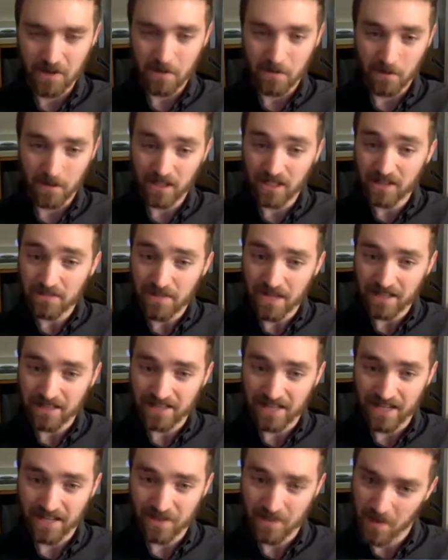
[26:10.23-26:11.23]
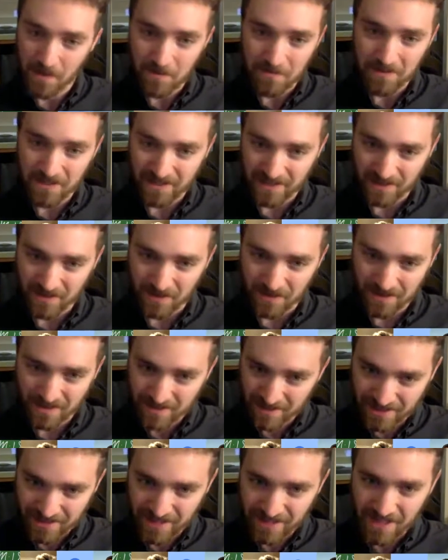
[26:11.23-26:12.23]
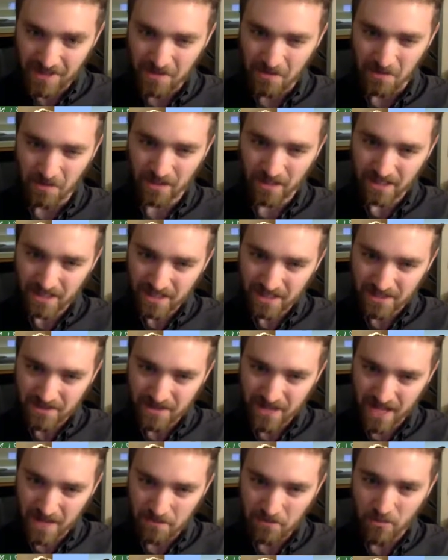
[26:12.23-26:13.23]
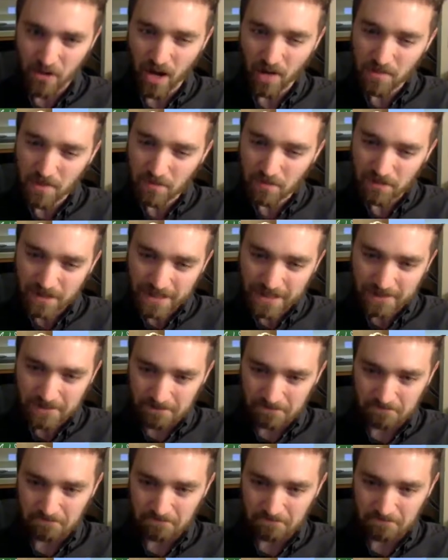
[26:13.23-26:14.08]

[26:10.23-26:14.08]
we're going to make Deco open source. We're going to do that probably